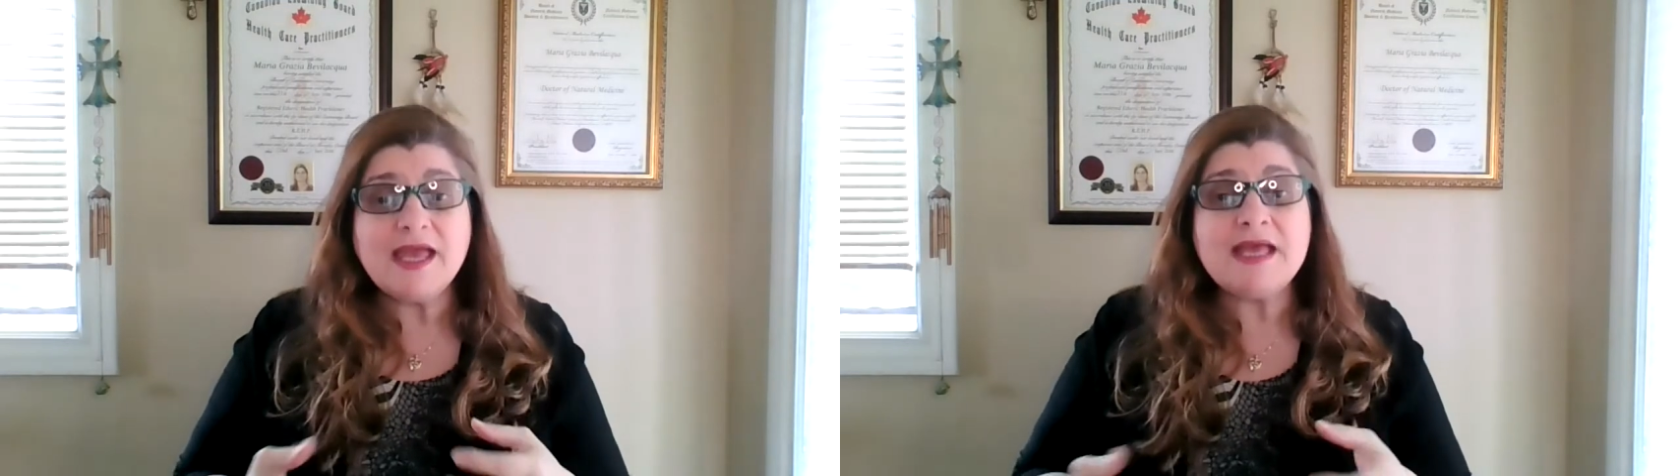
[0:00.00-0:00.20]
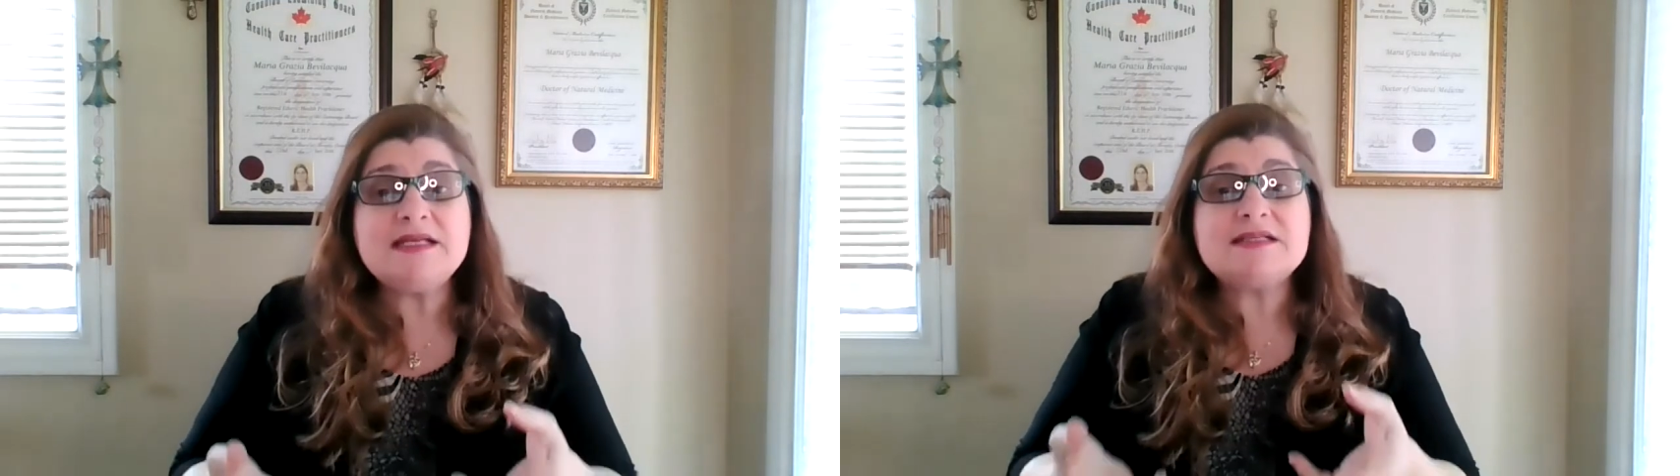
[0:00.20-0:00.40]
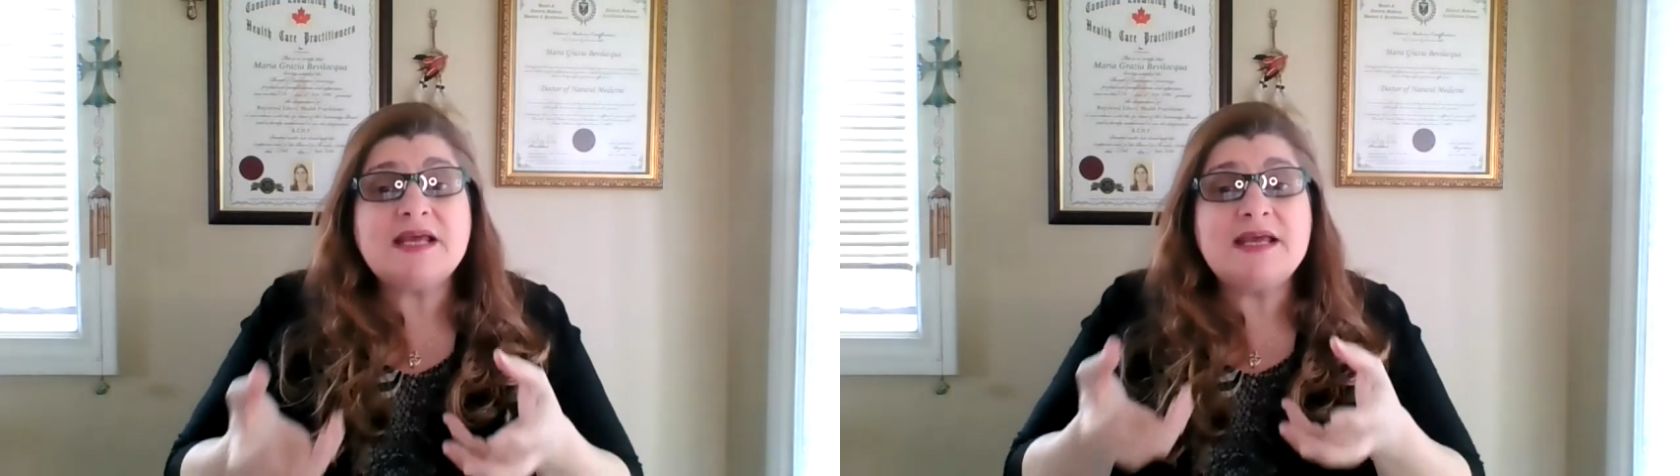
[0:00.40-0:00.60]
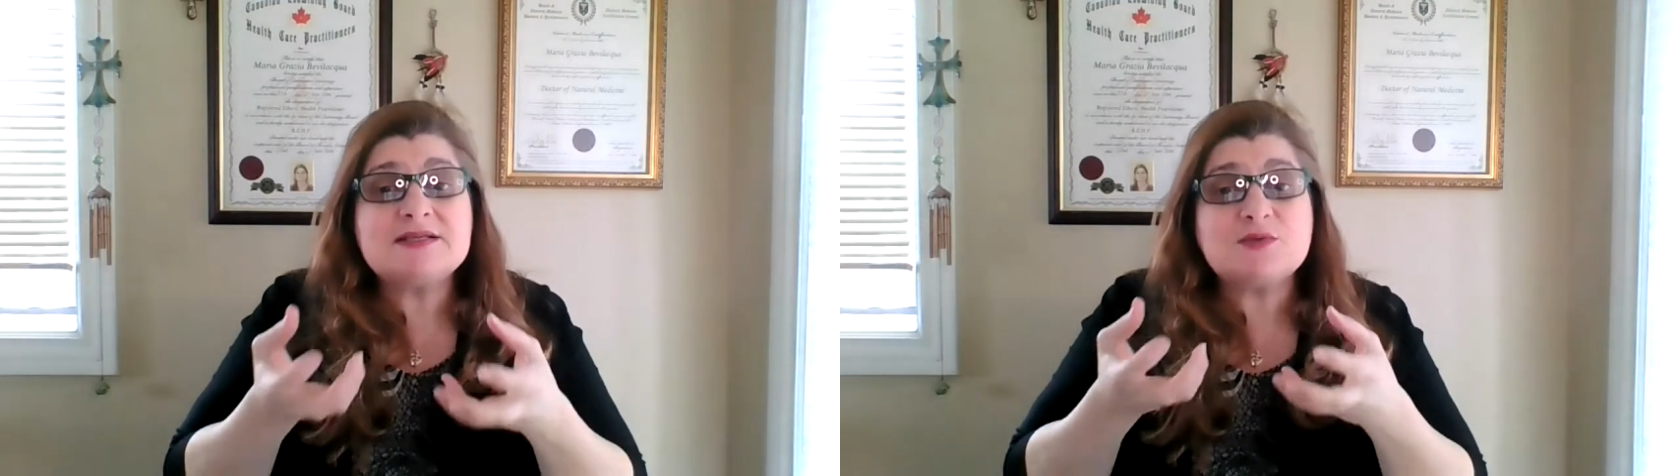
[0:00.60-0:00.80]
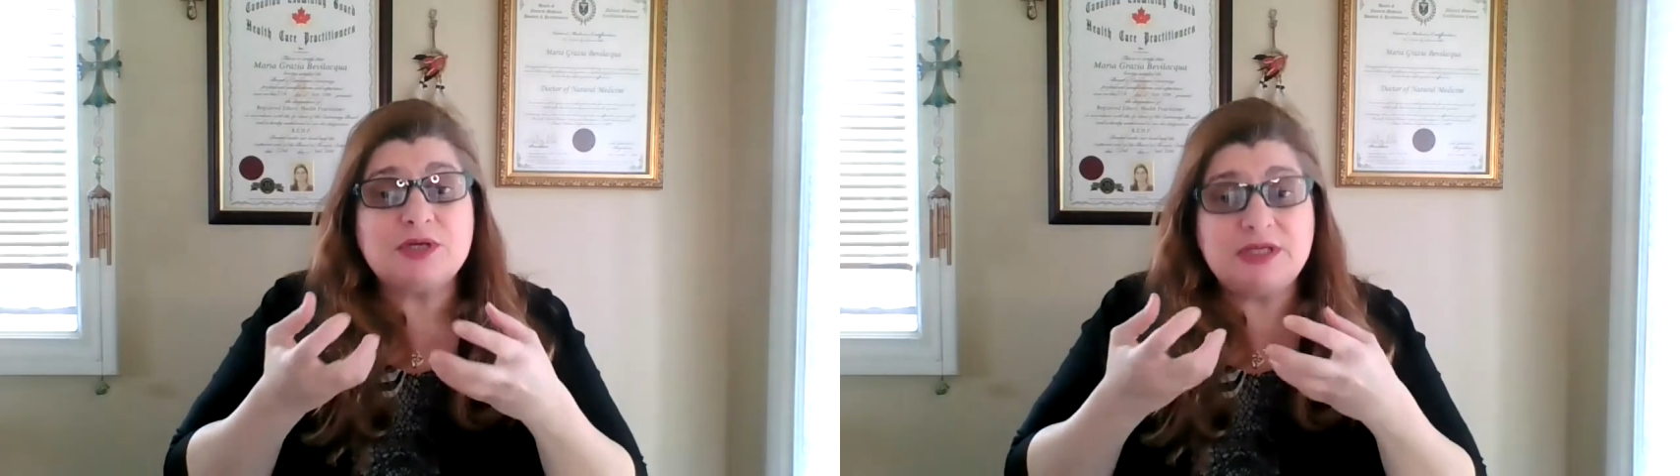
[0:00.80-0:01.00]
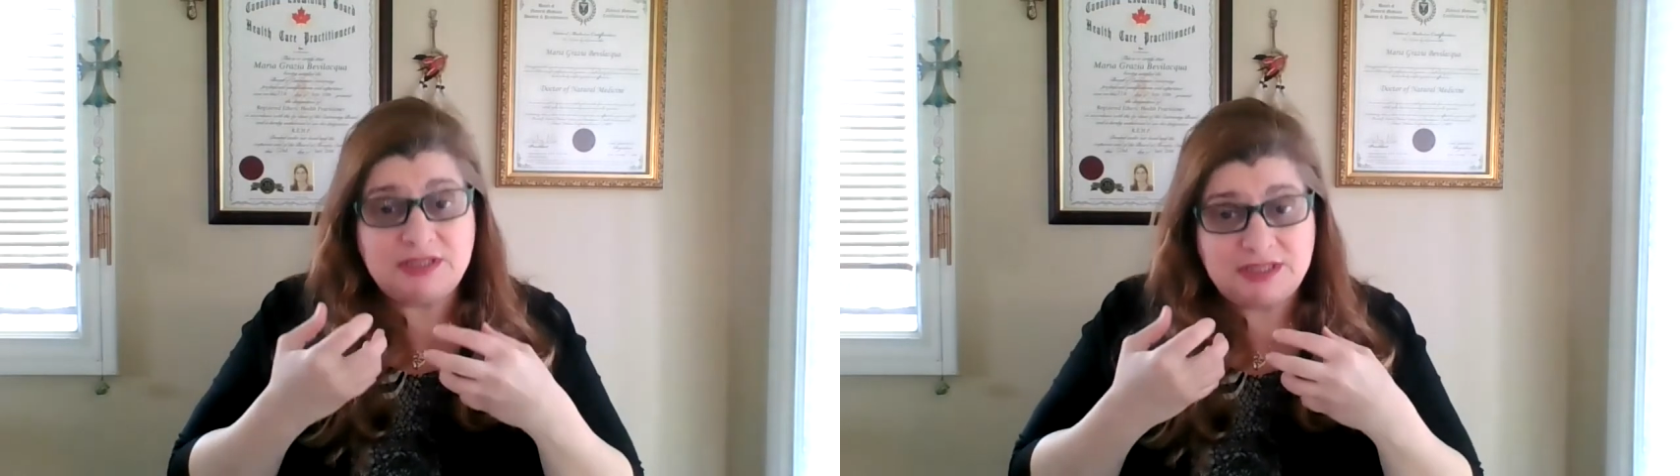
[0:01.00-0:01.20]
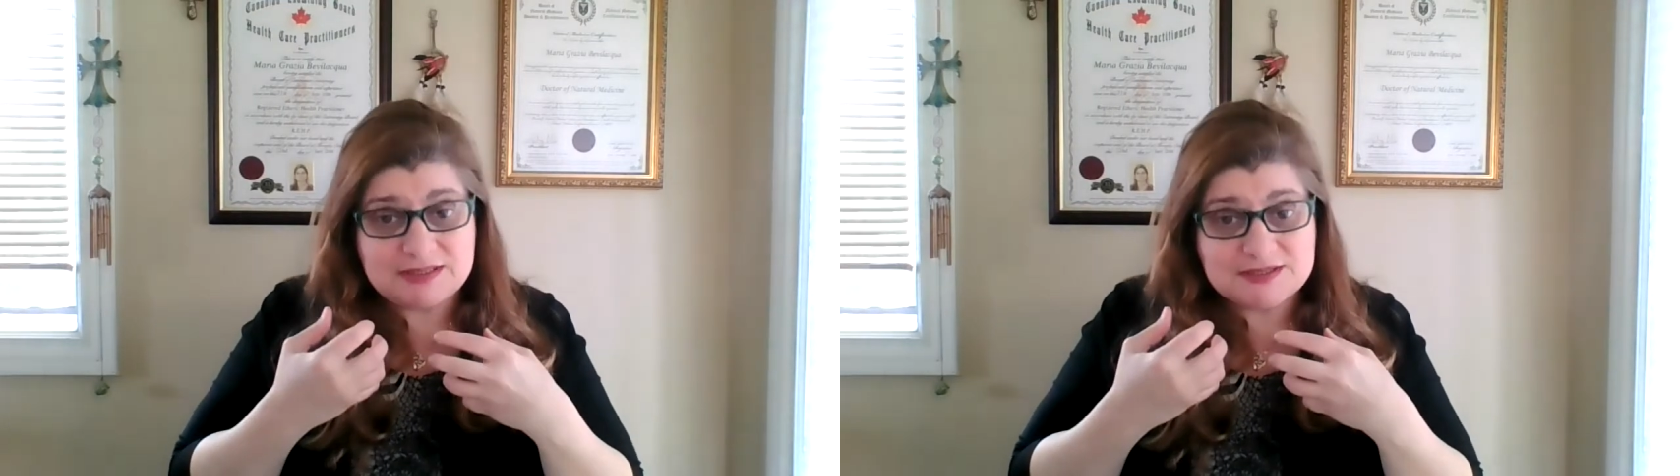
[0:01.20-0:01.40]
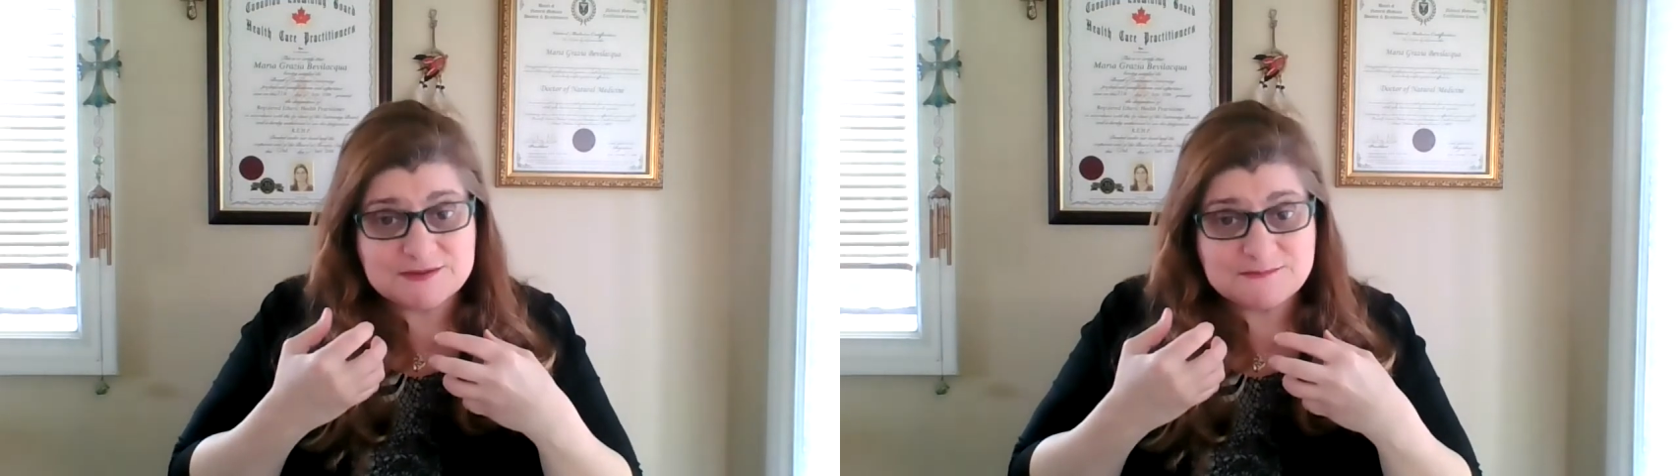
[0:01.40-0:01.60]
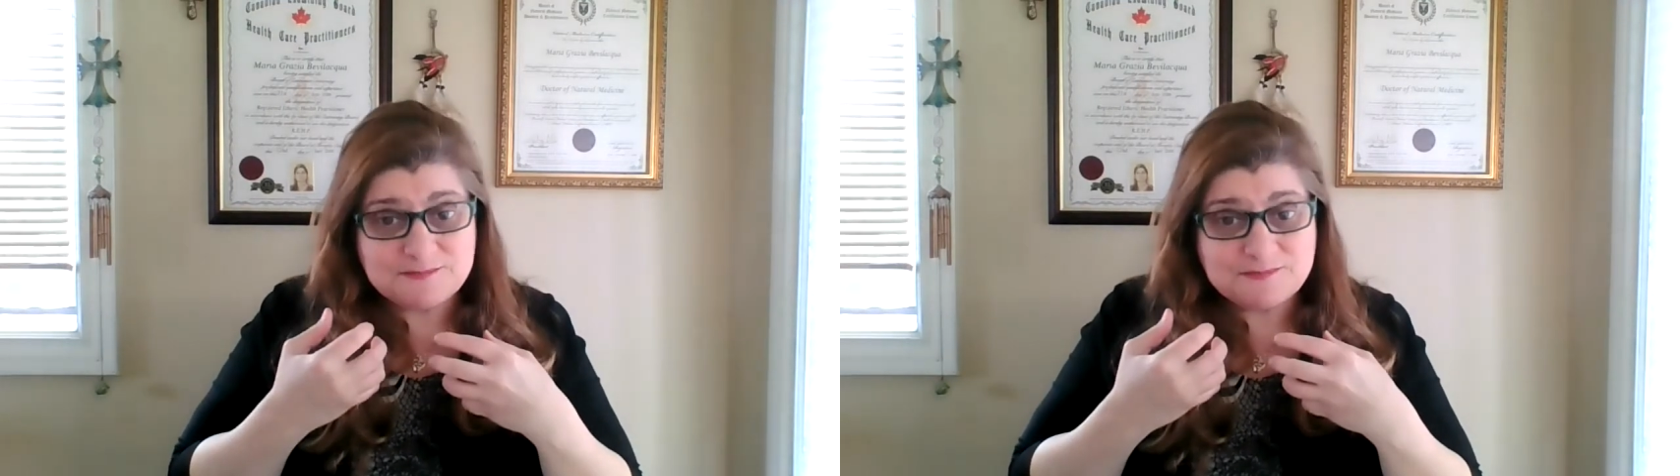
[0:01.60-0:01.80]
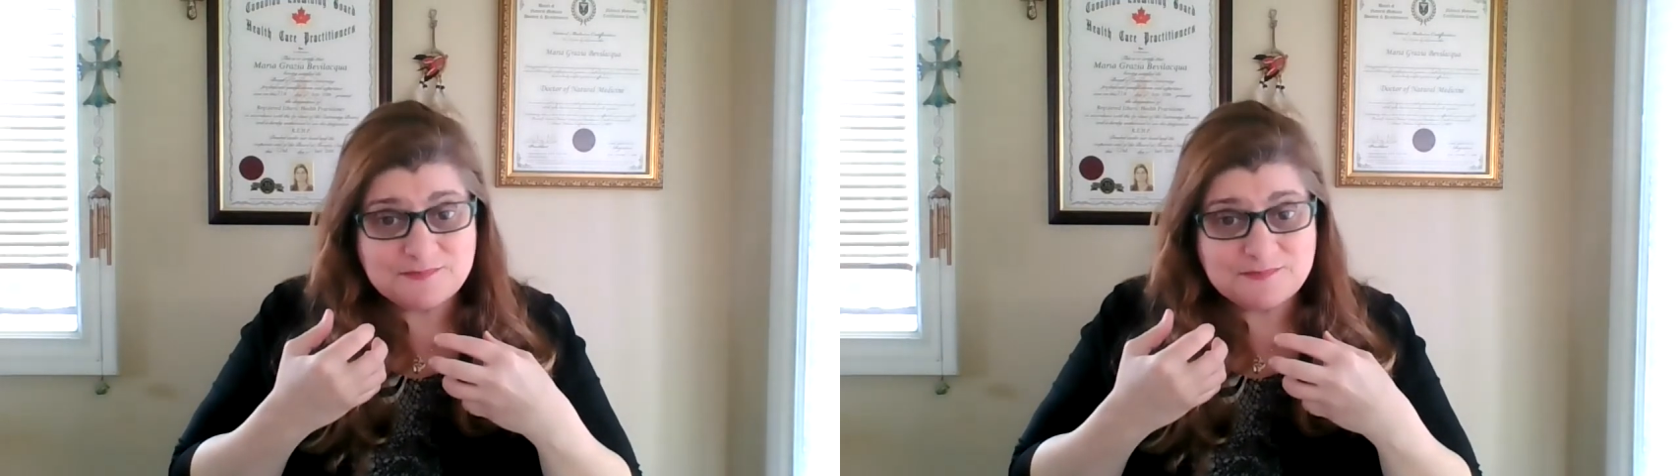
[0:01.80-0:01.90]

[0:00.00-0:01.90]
And it takes what it needs.